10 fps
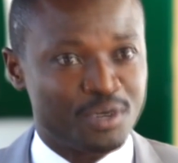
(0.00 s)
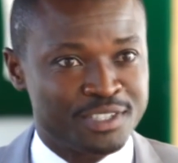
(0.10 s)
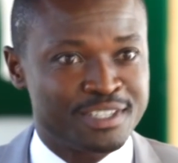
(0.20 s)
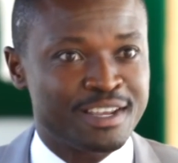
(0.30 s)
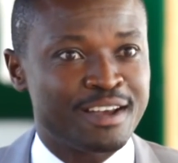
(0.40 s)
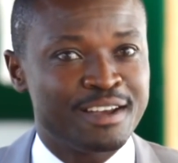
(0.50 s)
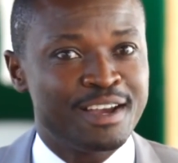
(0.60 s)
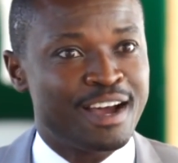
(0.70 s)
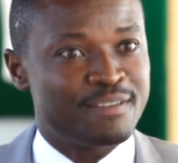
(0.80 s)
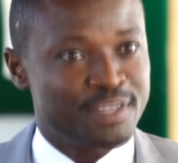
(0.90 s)
The doctors are
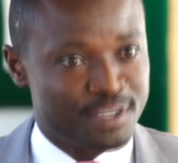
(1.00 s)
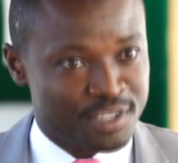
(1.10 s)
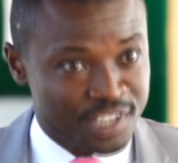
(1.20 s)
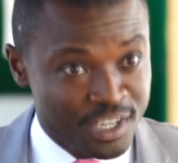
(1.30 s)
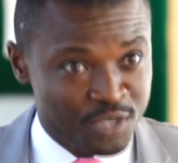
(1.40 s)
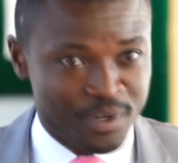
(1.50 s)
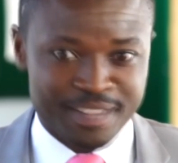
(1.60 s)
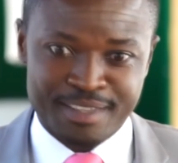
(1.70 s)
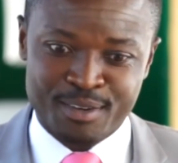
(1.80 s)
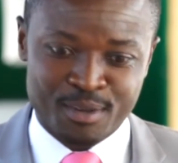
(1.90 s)
having their
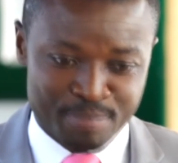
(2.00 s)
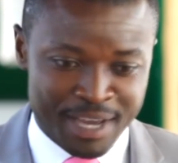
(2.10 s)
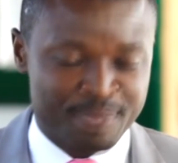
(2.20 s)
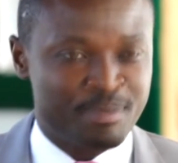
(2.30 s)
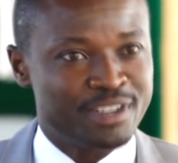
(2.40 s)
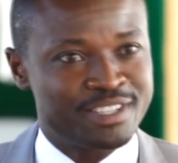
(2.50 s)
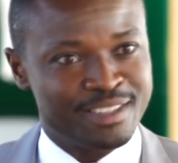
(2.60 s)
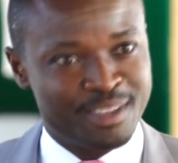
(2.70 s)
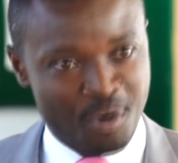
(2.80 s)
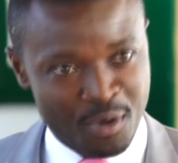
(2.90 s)
surgery. They're not by the
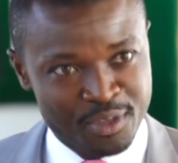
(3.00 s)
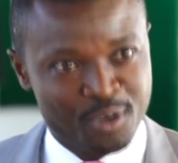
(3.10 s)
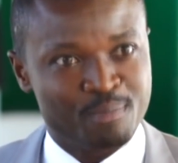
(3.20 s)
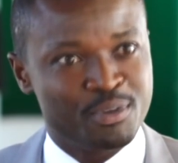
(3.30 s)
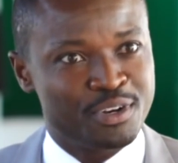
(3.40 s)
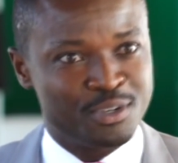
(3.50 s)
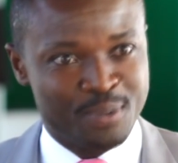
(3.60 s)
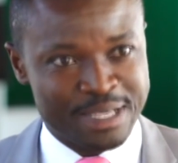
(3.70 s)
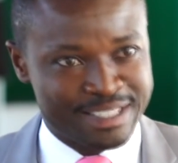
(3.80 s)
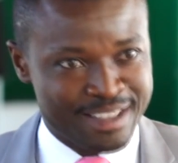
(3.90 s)
person. They're on the computer
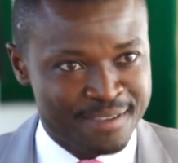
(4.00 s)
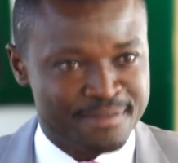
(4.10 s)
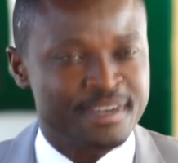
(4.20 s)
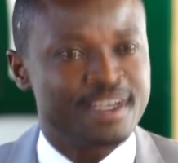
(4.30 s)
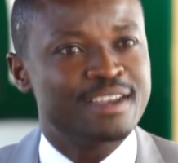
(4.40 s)
doing stuff.